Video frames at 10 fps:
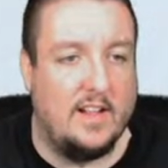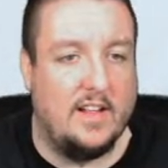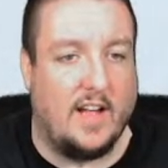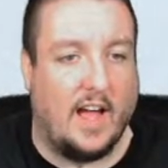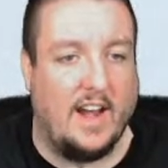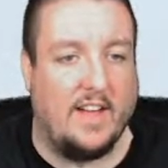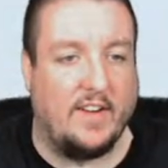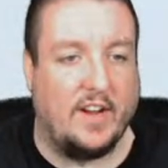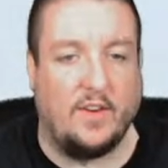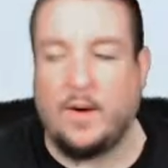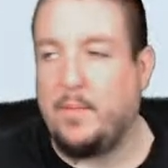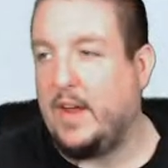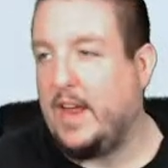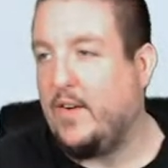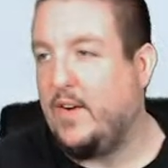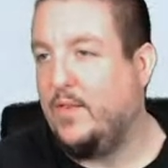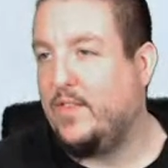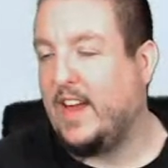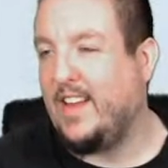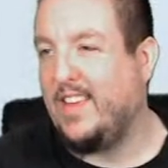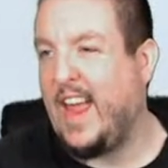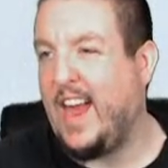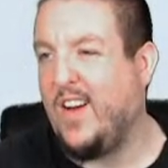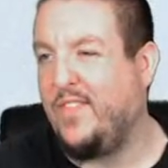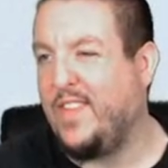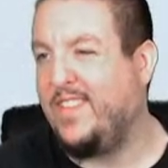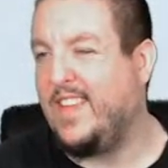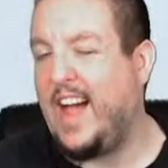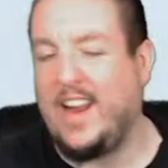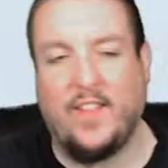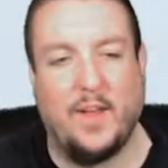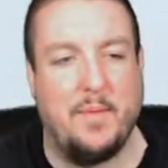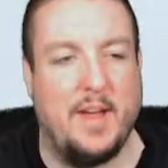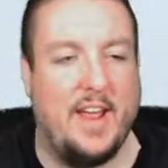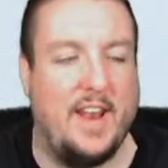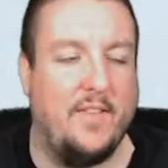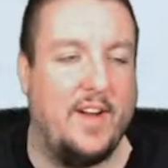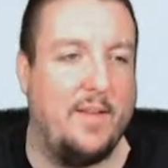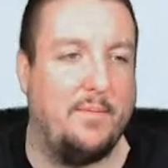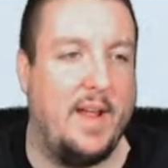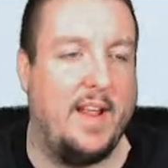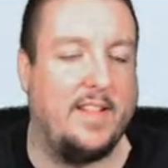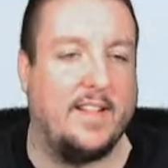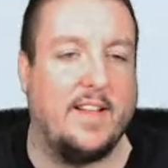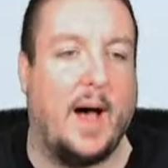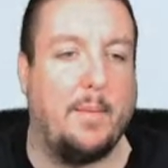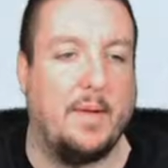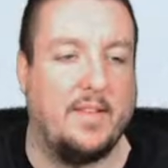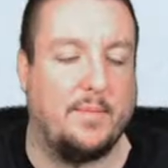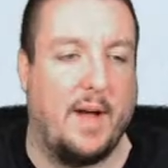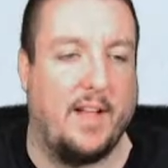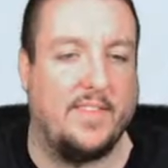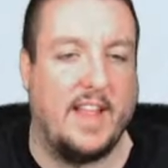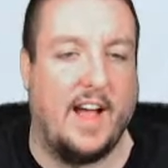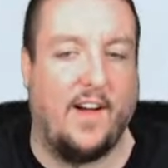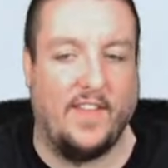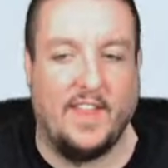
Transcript: I didn't have a good grip on that one. It was like hanging off the side a little bit, and then when it, it hit the top, it just bounced out.